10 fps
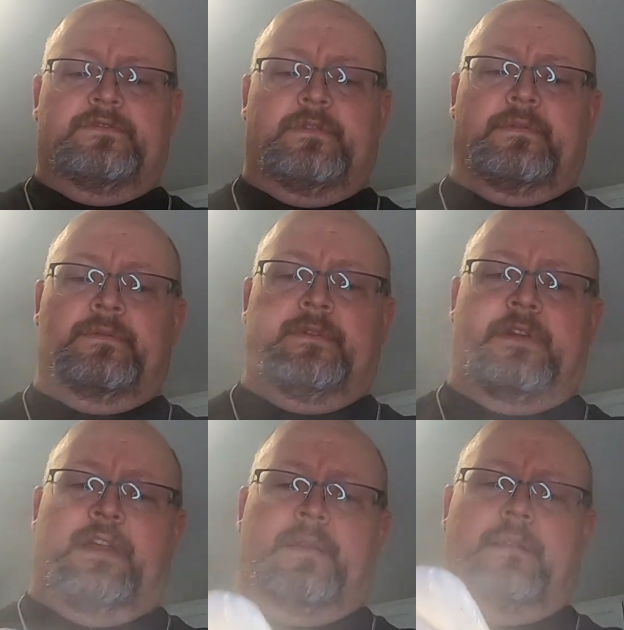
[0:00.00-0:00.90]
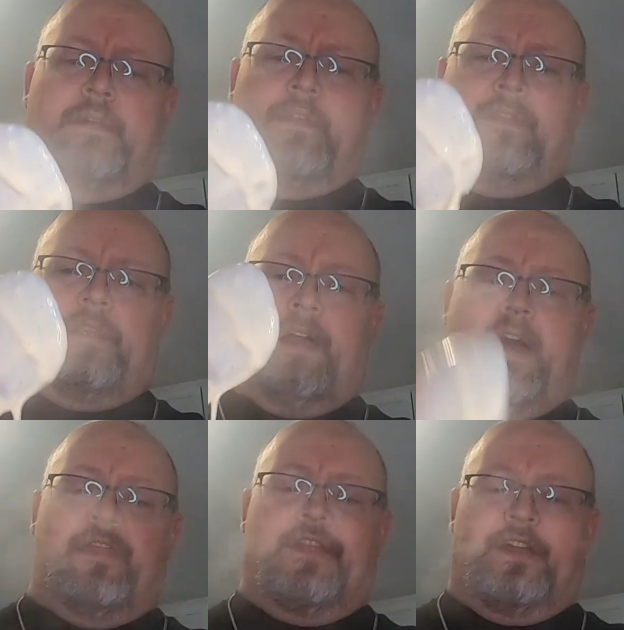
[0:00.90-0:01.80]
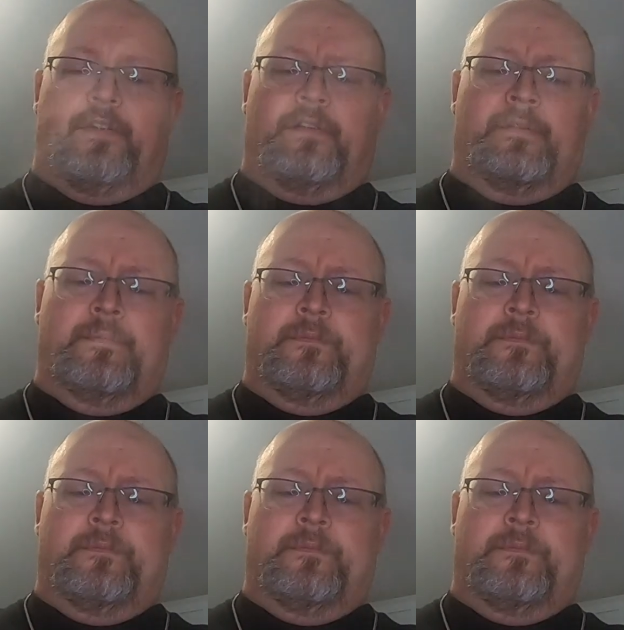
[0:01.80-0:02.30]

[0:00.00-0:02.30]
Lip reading: So you got a lot thicker